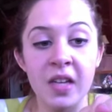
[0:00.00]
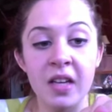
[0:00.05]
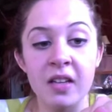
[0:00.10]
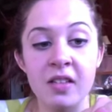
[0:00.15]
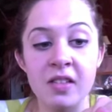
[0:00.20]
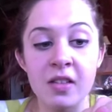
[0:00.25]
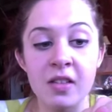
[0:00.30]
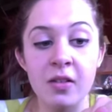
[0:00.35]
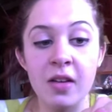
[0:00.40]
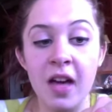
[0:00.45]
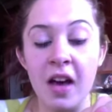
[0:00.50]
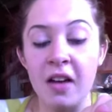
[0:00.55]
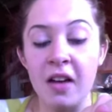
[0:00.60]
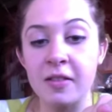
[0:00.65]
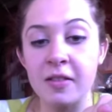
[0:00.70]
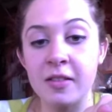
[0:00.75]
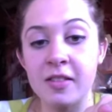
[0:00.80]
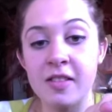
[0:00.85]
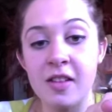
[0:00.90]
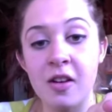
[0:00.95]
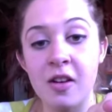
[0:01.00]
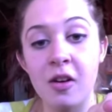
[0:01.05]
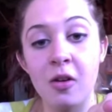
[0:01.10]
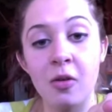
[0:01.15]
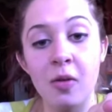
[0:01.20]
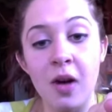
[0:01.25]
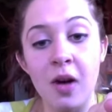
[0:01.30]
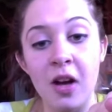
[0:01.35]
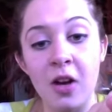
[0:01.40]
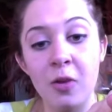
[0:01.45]
So yeah,
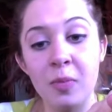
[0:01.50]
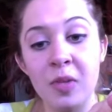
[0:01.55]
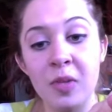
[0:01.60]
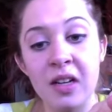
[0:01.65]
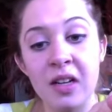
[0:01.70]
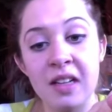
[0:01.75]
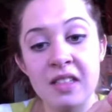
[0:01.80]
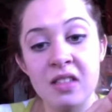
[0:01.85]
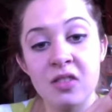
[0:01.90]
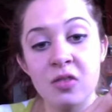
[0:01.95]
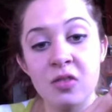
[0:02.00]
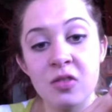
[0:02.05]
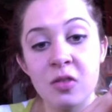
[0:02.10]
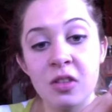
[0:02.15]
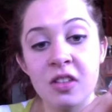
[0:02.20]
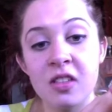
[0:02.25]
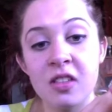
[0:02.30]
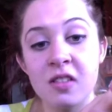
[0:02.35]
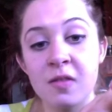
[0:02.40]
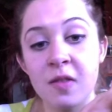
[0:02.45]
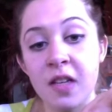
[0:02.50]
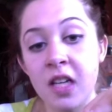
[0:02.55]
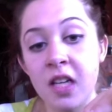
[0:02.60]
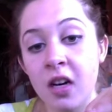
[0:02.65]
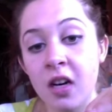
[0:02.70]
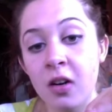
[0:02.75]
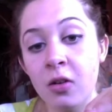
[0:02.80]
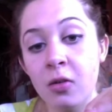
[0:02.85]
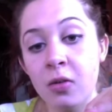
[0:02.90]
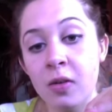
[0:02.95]
so I hope you guys enjoyed this
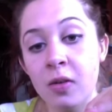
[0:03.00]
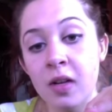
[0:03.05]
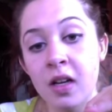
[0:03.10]
video.